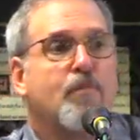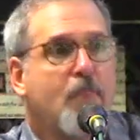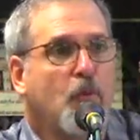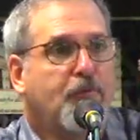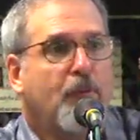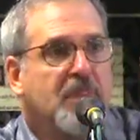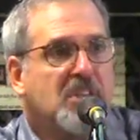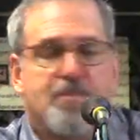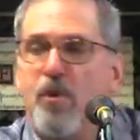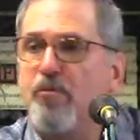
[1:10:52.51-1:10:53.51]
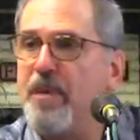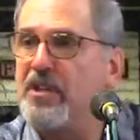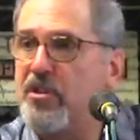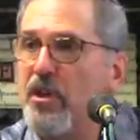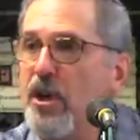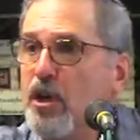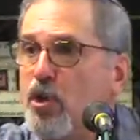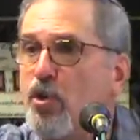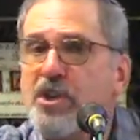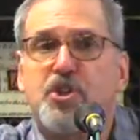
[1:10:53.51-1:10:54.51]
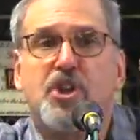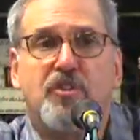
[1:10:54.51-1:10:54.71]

from this movement, Christian